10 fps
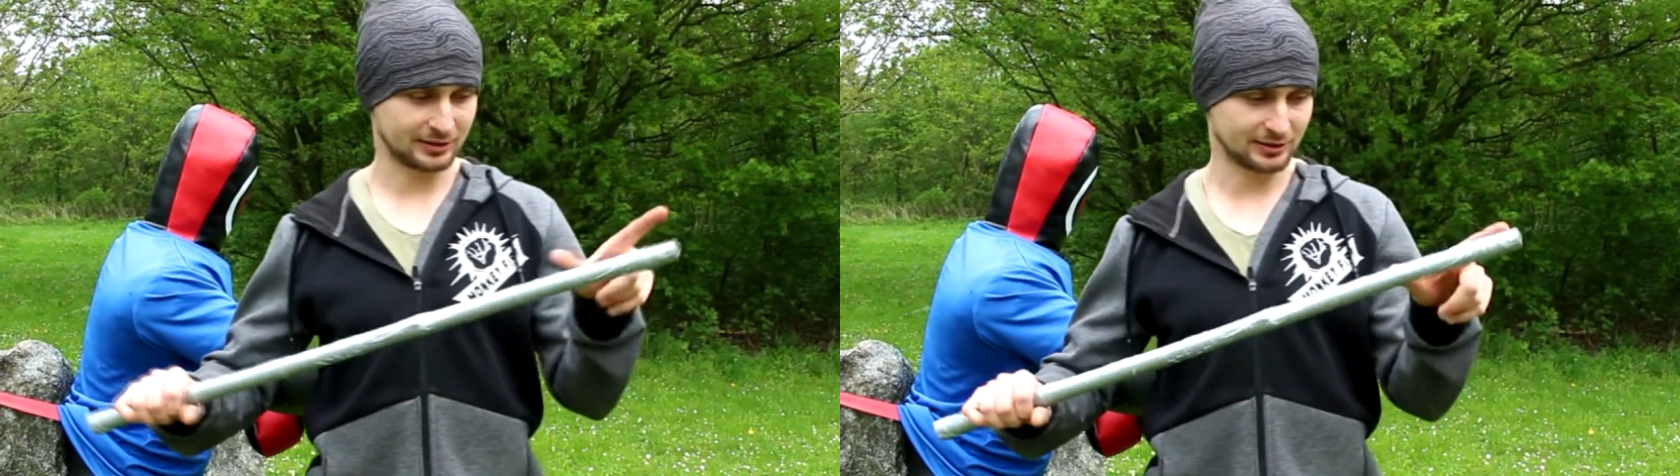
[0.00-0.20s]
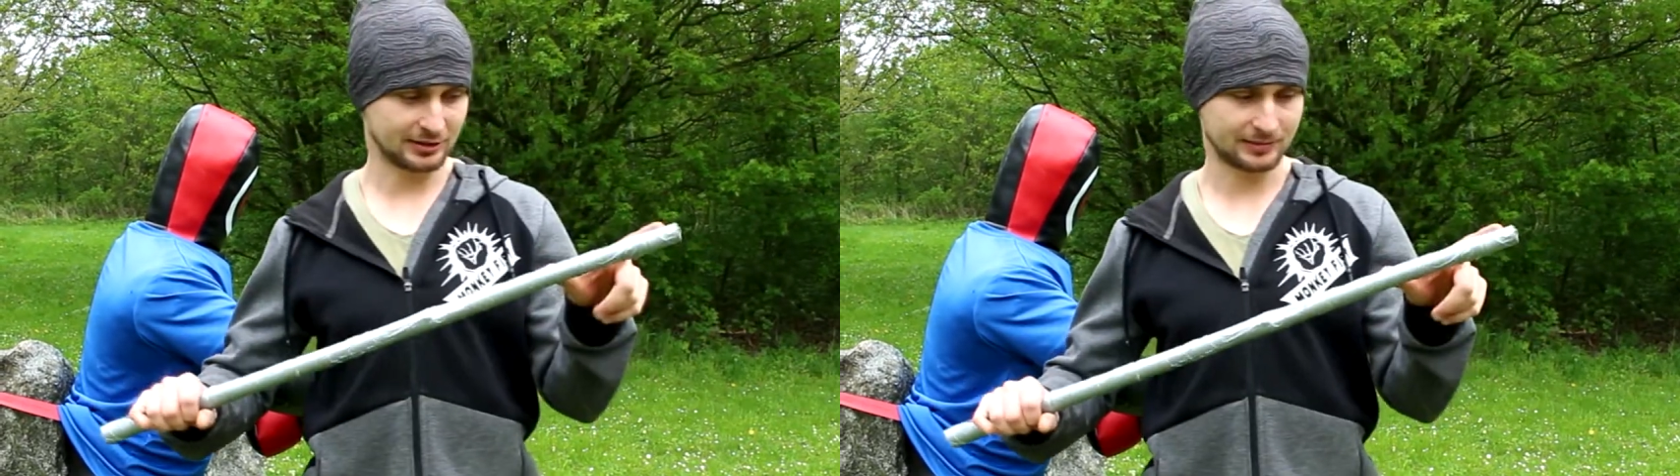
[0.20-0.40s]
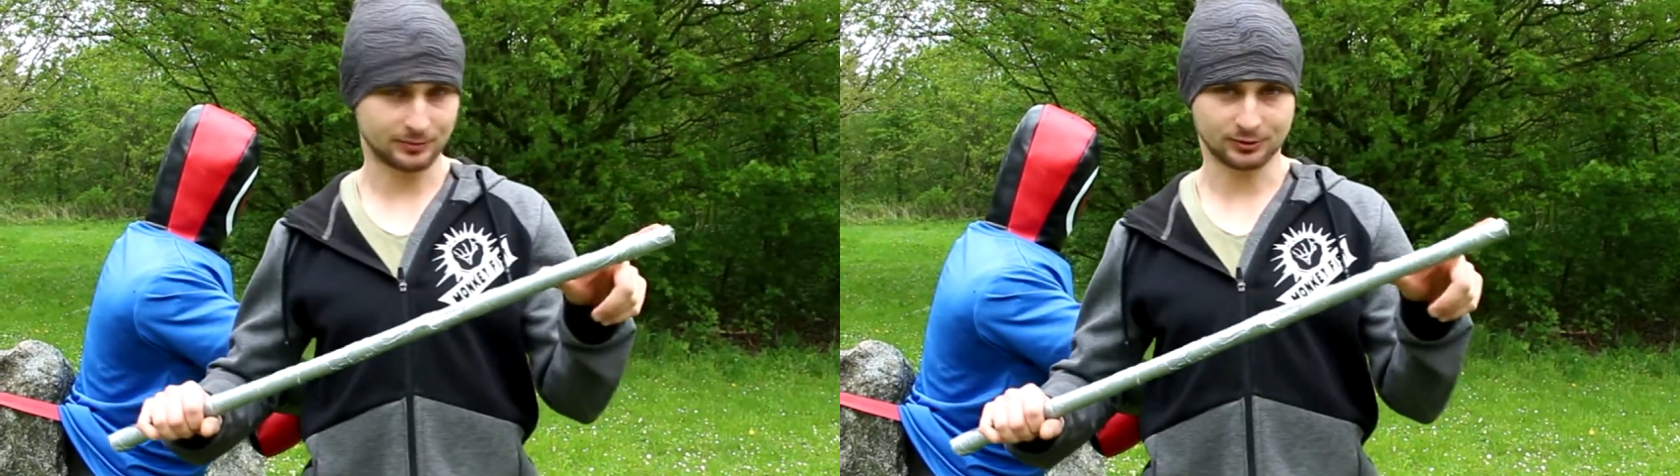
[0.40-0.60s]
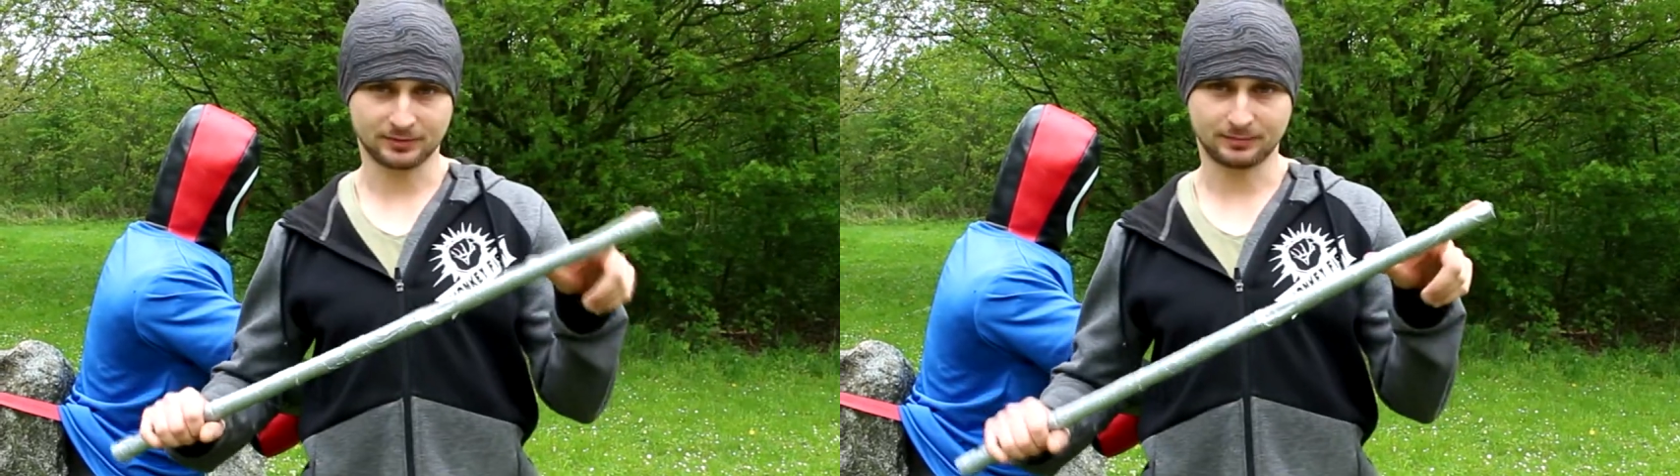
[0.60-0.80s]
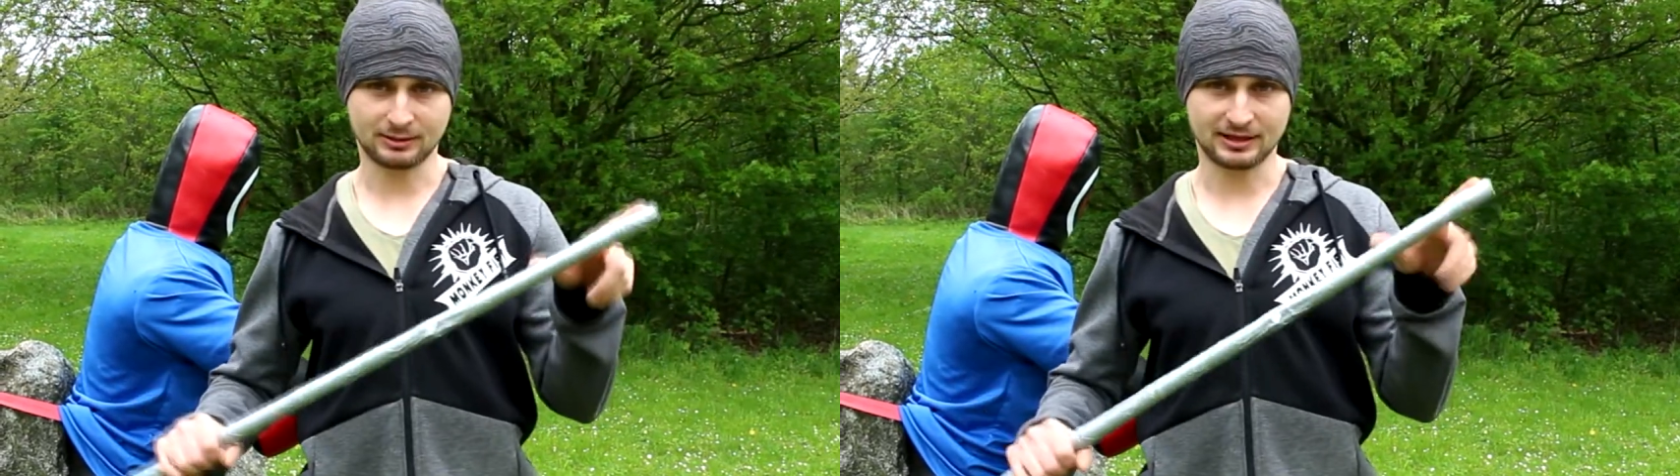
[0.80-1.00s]
this is the
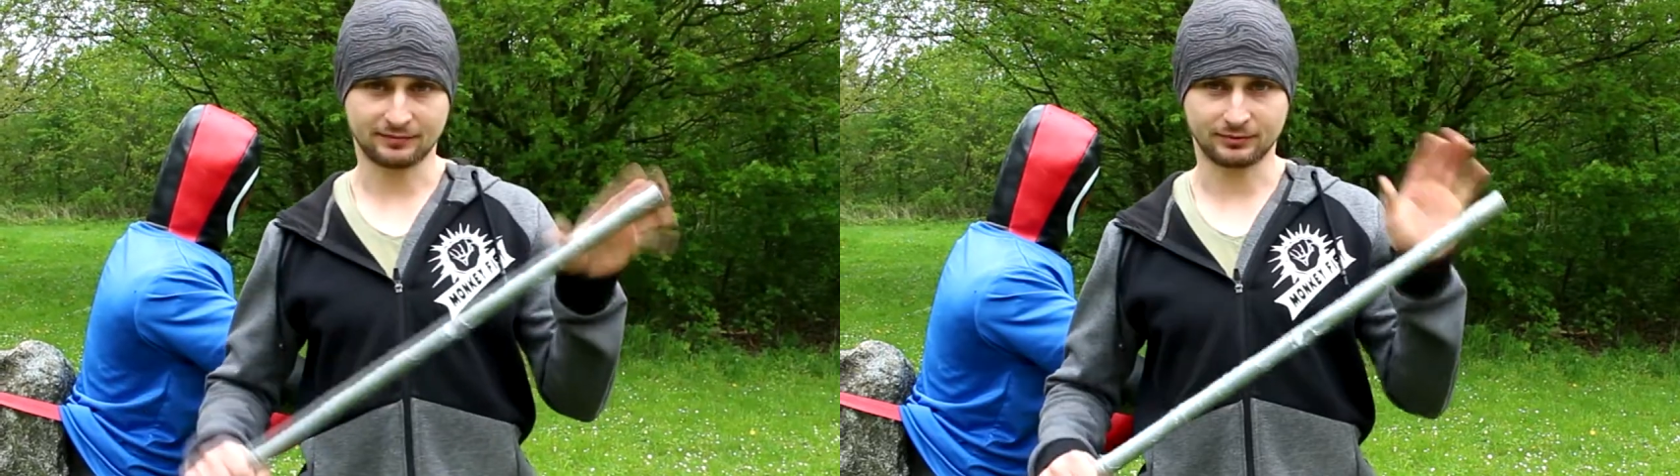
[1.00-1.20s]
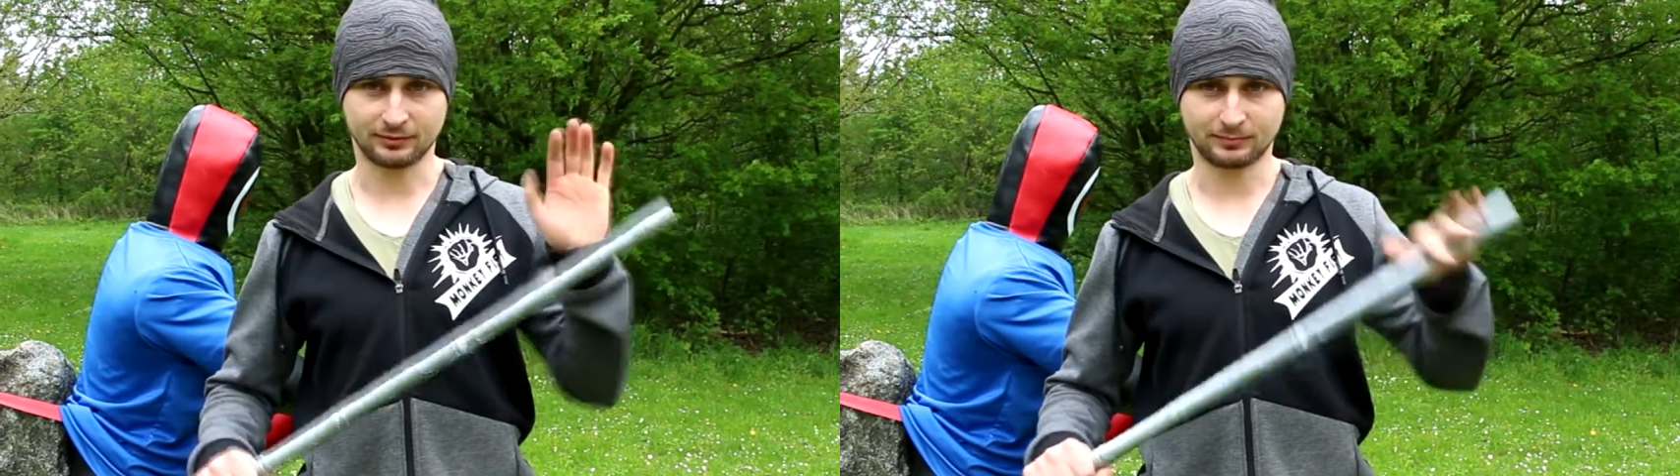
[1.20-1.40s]
most powerful